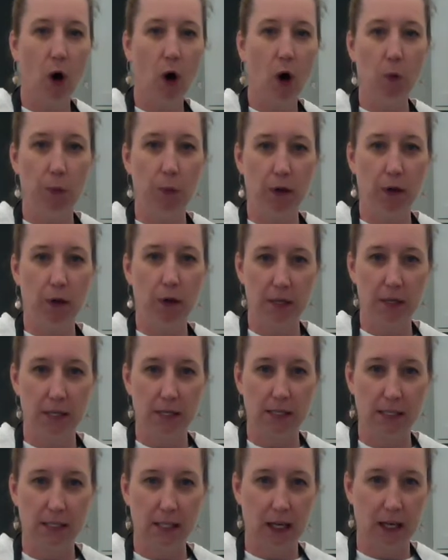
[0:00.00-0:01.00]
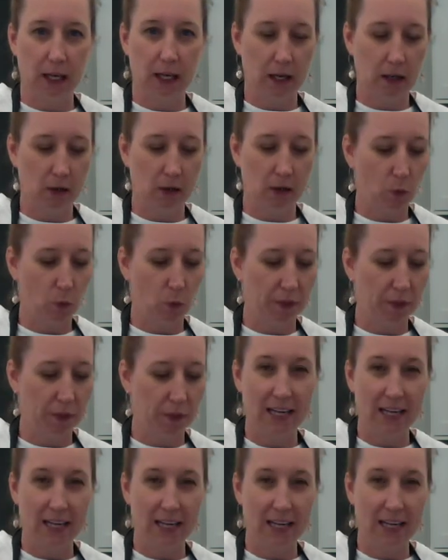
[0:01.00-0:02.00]
open up this skin when it has
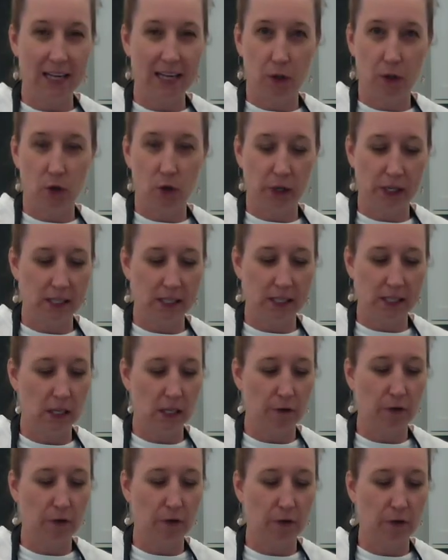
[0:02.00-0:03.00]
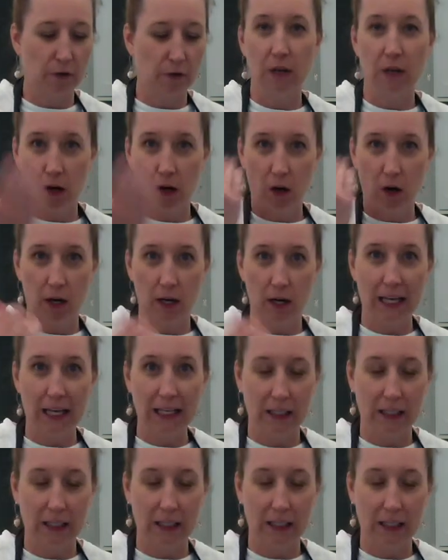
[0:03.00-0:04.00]
a little bit of the green stuff left, and on a
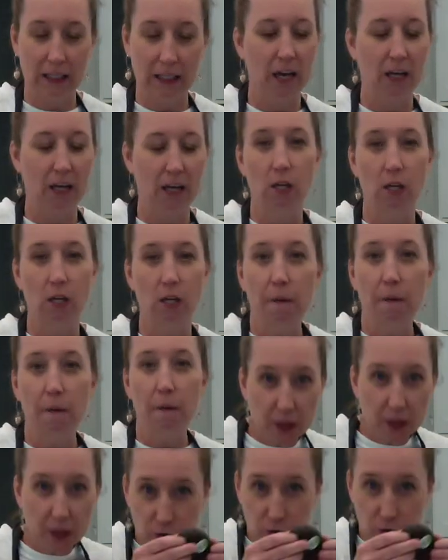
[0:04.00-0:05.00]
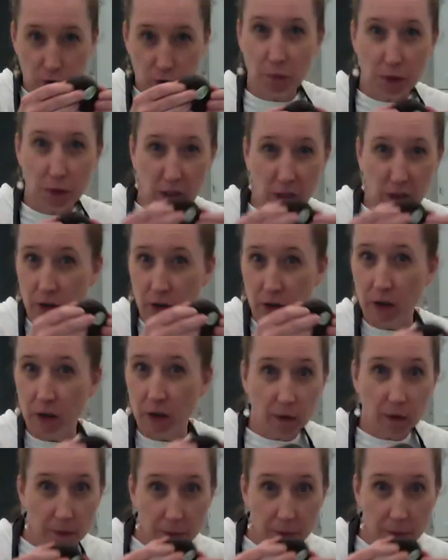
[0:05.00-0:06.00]
clean face, they'll
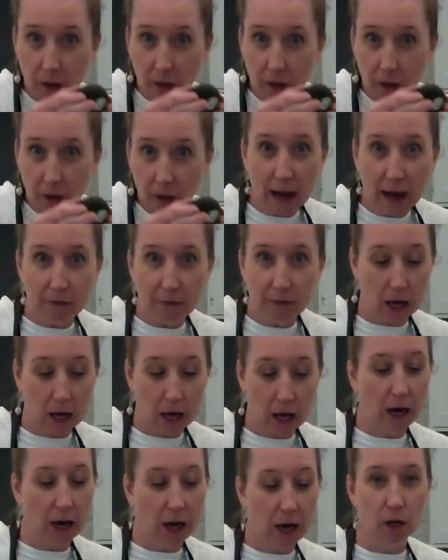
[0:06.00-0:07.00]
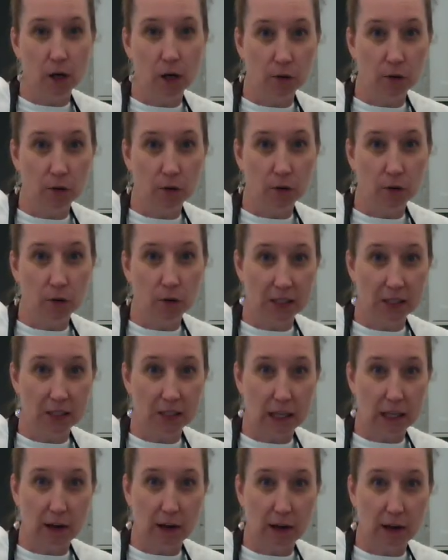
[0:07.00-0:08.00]
smear the avocado that's
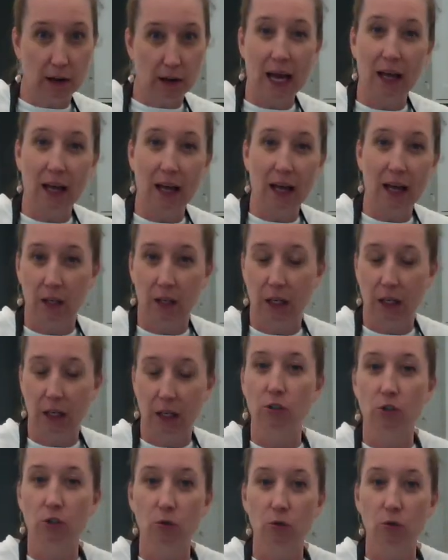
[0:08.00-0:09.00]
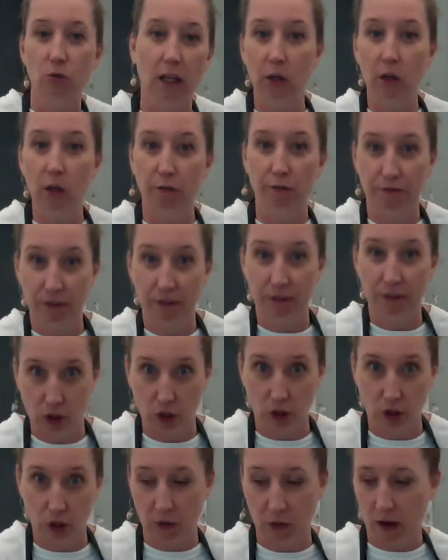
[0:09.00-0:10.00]
left behind on here and do like a little facial
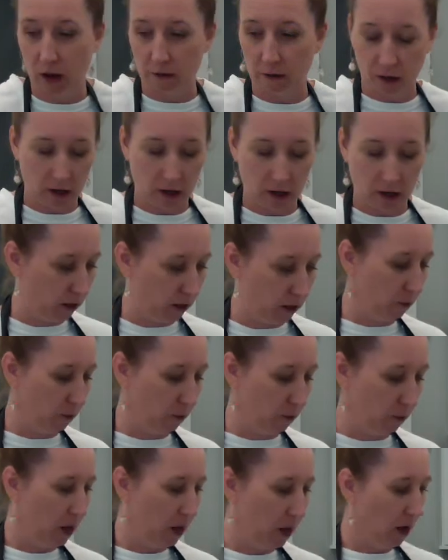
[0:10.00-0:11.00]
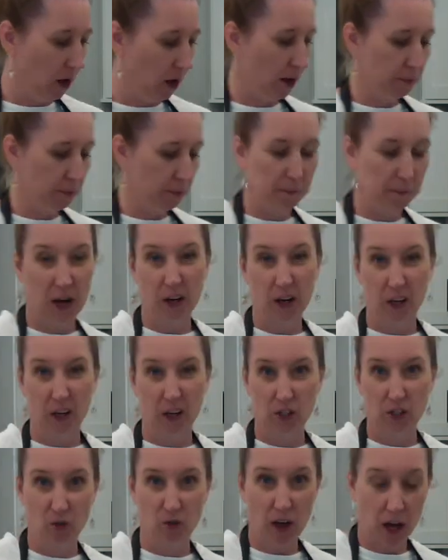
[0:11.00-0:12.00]
with avocado. I'm not gonna do
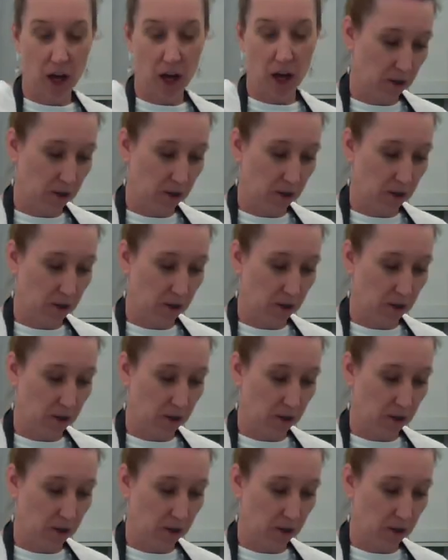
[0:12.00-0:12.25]
that.